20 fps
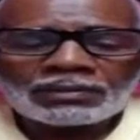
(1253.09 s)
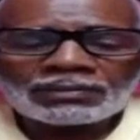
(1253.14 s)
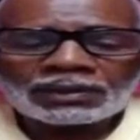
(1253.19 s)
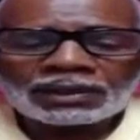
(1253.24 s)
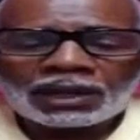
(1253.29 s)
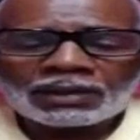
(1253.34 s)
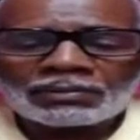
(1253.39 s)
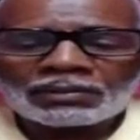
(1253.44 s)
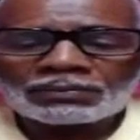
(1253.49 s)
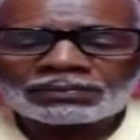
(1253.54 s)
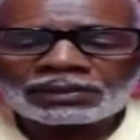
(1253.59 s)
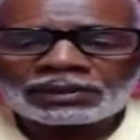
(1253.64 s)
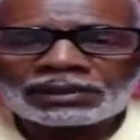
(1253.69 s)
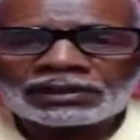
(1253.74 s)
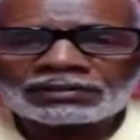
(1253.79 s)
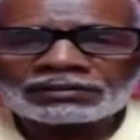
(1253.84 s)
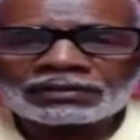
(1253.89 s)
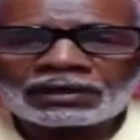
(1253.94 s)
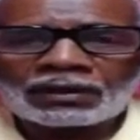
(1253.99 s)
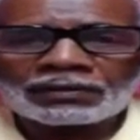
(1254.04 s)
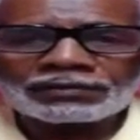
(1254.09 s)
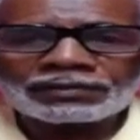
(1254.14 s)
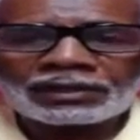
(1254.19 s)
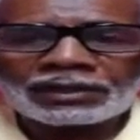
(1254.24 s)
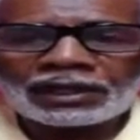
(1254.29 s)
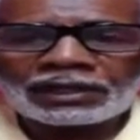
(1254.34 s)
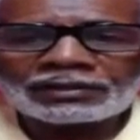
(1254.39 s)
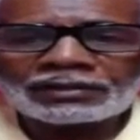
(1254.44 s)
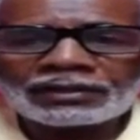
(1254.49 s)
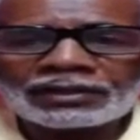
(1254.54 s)
became a police officer
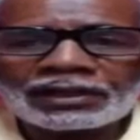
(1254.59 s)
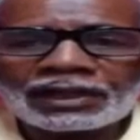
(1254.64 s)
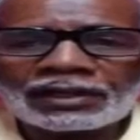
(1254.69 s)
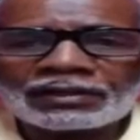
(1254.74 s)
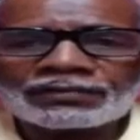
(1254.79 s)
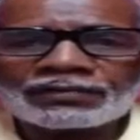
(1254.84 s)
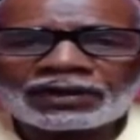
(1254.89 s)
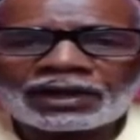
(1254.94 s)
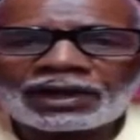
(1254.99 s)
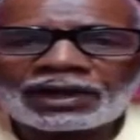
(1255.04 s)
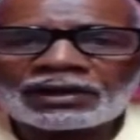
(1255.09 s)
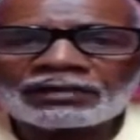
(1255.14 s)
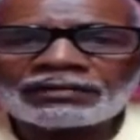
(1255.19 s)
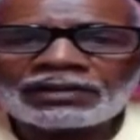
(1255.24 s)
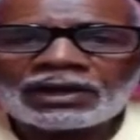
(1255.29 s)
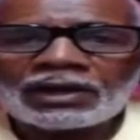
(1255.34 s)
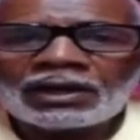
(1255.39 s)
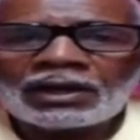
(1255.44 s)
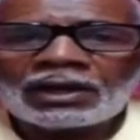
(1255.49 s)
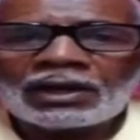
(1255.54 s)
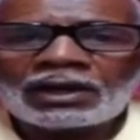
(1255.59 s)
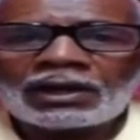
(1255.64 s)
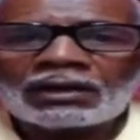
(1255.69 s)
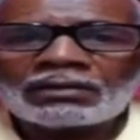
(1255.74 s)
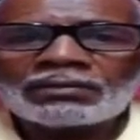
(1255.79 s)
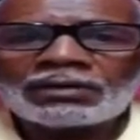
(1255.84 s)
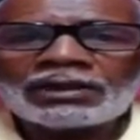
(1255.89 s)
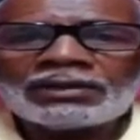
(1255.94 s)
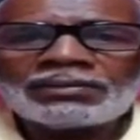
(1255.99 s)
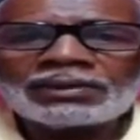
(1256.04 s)
in 1995.
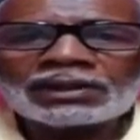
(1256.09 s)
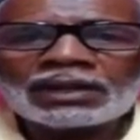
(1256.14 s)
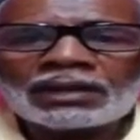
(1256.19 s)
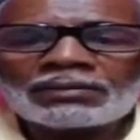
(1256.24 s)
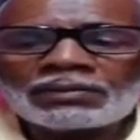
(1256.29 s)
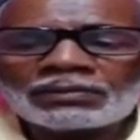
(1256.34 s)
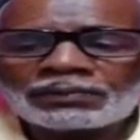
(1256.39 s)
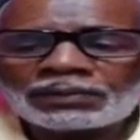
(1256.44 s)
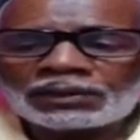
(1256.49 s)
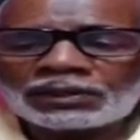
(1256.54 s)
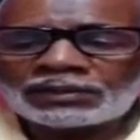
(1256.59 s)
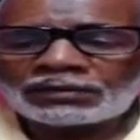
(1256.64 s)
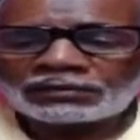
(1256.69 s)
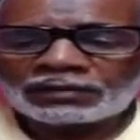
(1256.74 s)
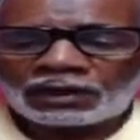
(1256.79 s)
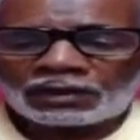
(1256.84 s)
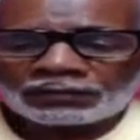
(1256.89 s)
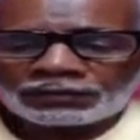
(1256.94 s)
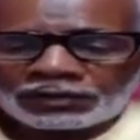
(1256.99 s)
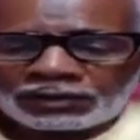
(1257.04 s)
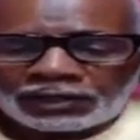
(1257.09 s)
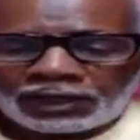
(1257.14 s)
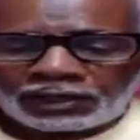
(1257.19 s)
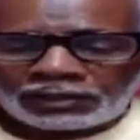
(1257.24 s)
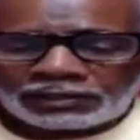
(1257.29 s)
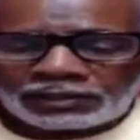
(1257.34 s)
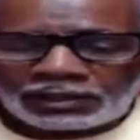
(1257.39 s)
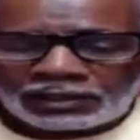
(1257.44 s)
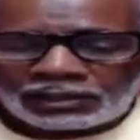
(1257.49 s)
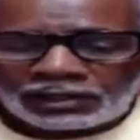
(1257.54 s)
When he became a police officer in
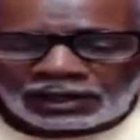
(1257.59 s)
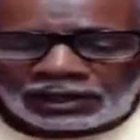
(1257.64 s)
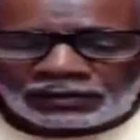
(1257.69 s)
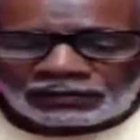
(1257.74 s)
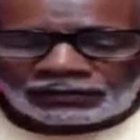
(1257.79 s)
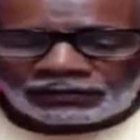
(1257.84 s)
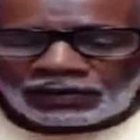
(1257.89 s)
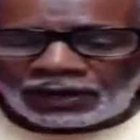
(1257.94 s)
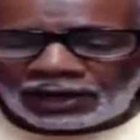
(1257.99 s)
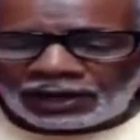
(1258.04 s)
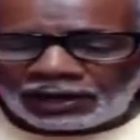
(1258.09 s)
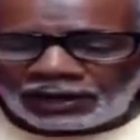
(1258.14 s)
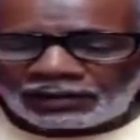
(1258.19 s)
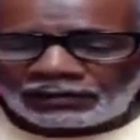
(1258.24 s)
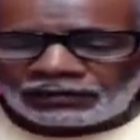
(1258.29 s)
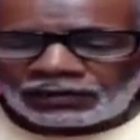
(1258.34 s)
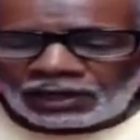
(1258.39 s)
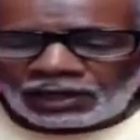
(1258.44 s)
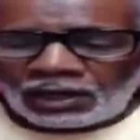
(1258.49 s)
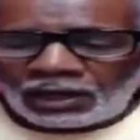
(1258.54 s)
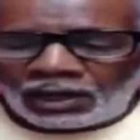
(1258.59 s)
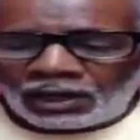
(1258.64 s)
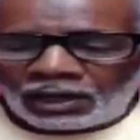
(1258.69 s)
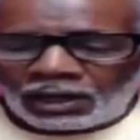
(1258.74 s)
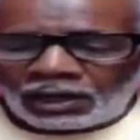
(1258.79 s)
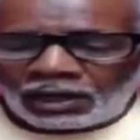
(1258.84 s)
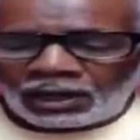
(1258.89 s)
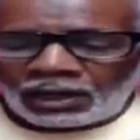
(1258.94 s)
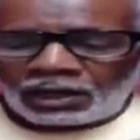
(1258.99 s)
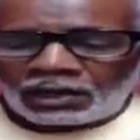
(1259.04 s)
1995
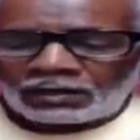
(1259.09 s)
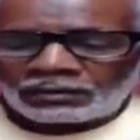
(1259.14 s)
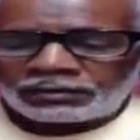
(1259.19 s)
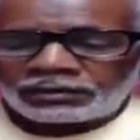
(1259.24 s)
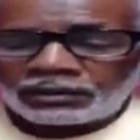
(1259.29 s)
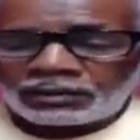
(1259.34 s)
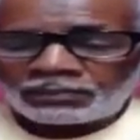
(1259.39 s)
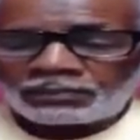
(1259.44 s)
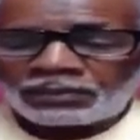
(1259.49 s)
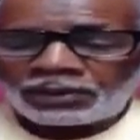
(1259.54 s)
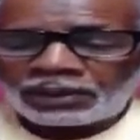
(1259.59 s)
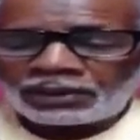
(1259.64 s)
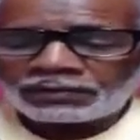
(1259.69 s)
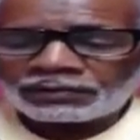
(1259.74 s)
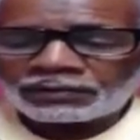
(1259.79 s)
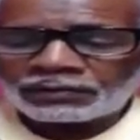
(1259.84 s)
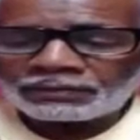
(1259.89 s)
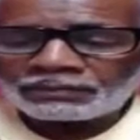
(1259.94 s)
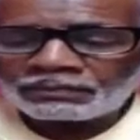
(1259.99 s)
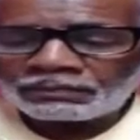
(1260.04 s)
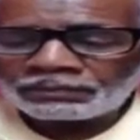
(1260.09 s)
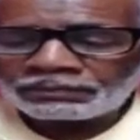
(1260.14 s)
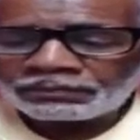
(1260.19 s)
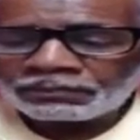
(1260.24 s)
to the present,